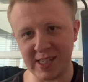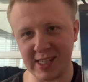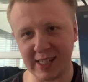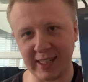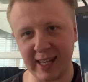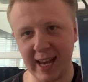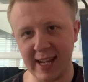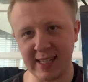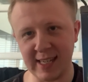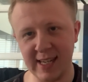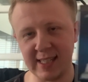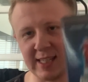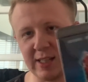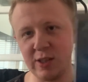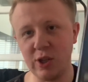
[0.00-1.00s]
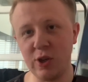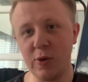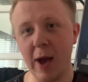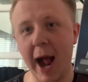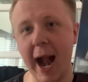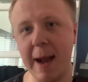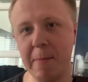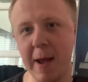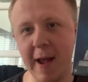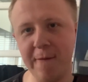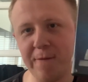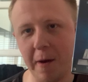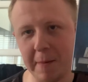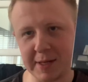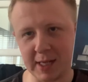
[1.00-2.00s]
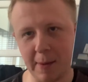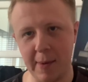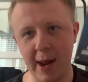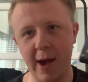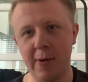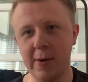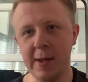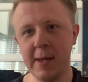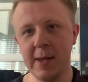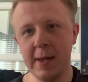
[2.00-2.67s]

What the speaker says: this again since the new animated film is coming out.